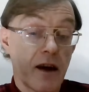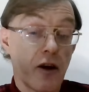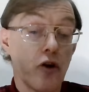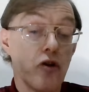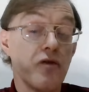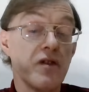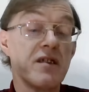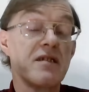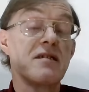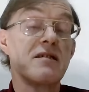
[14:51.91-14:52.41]

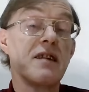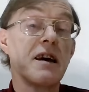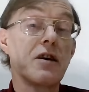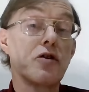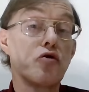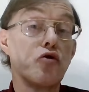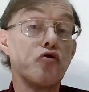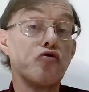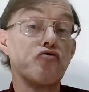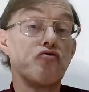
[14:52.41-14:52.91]
over
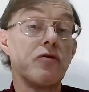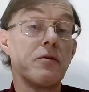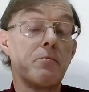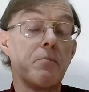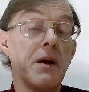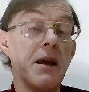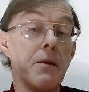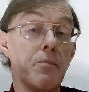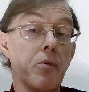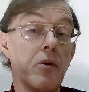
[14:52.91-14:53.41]
600
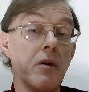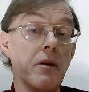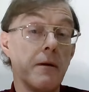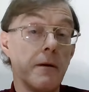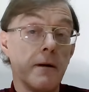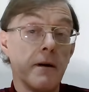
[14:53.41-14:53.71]
people